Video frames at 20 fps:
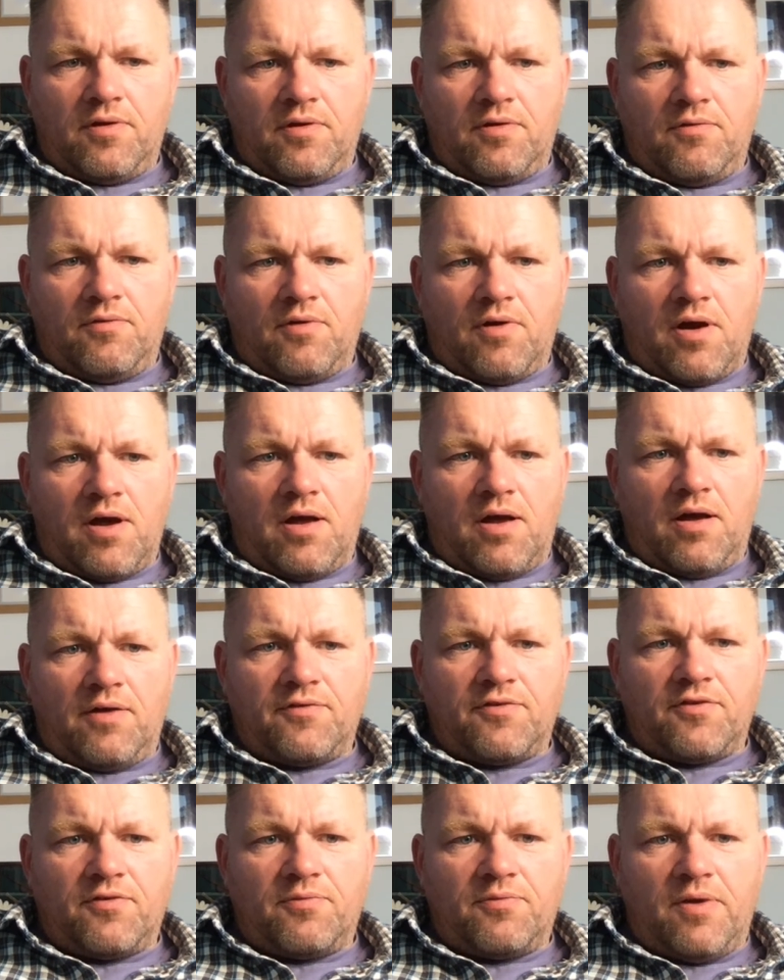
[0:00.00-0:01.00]
Right, I've
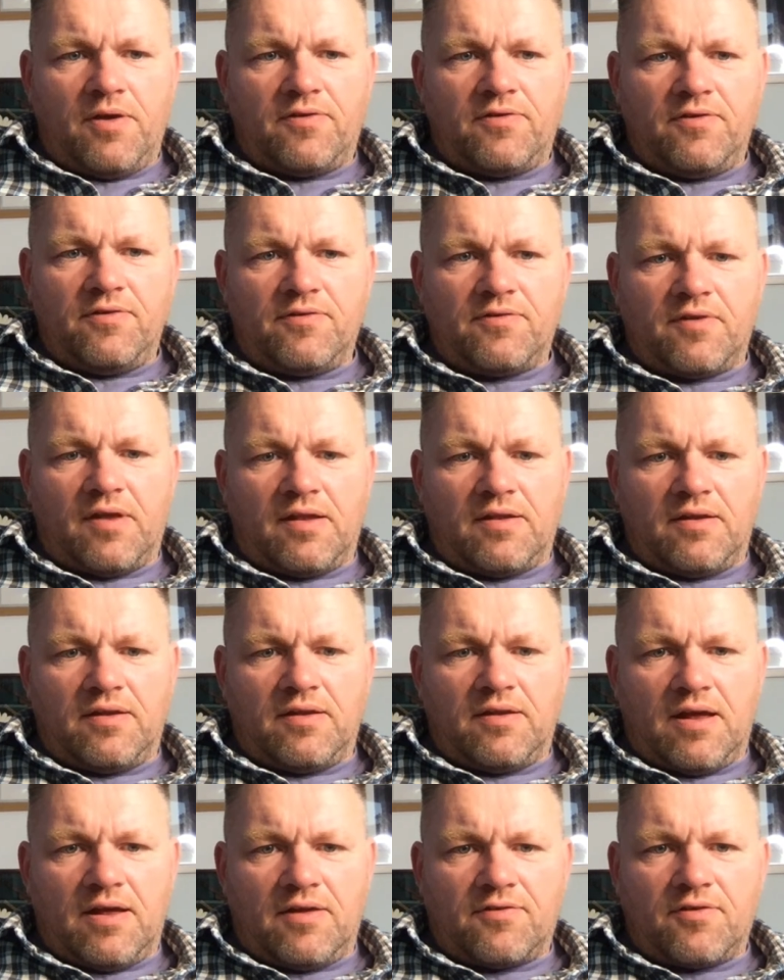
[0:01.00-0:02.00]
just messaged Zandy
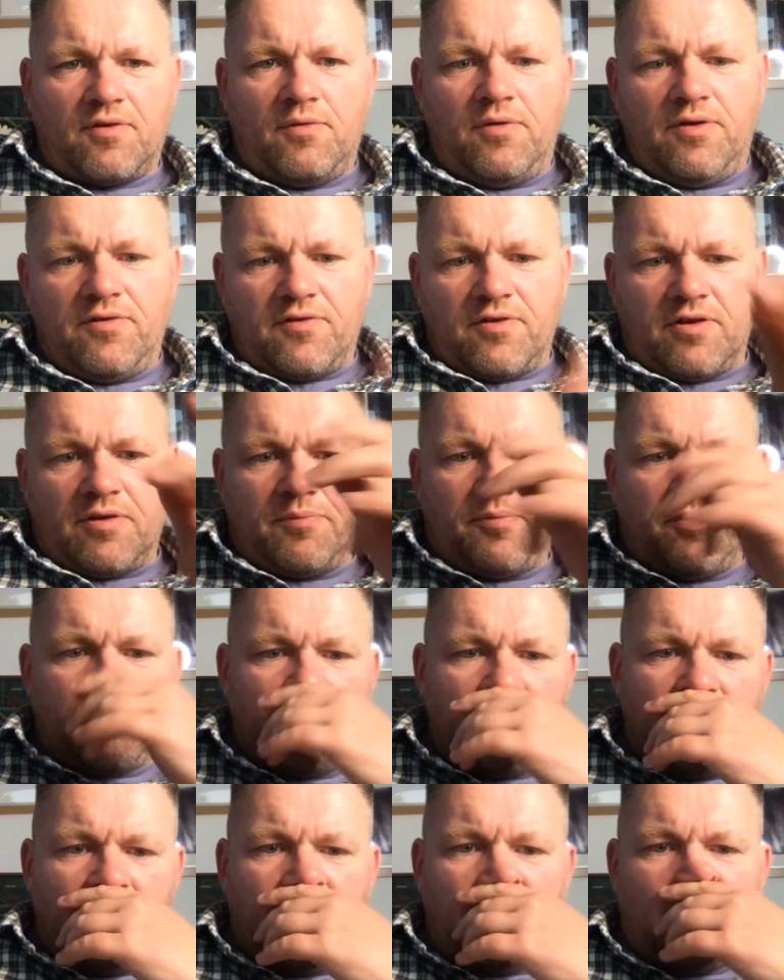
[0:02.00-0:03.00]
that, so he's going to put
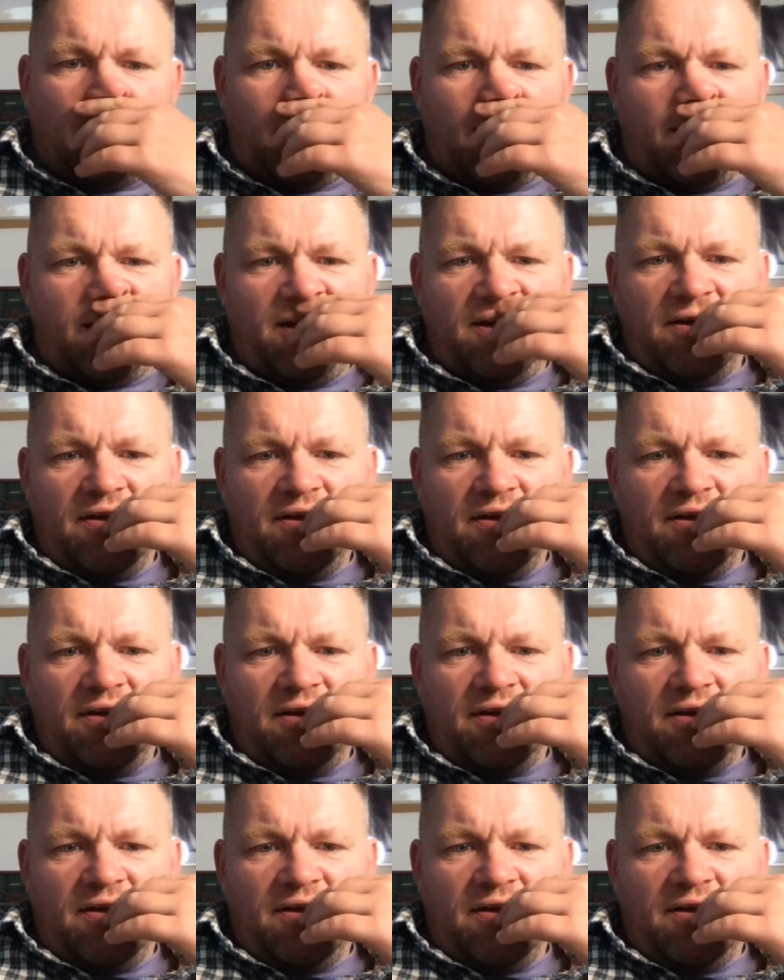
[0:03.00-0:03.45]
it in there.